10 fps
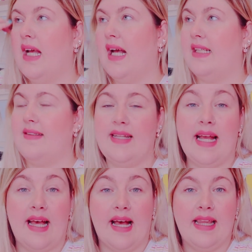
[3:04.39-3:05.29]
And
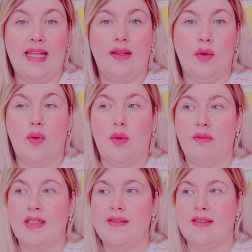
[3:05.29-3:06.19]
yeah, I think the whole
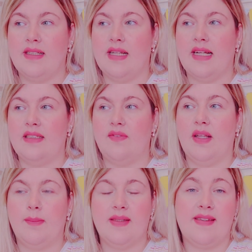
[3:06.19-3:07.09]
reason I
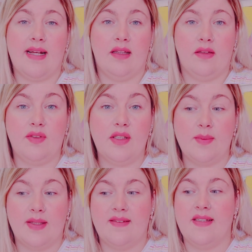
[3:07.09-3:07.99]
developed this style in the first place,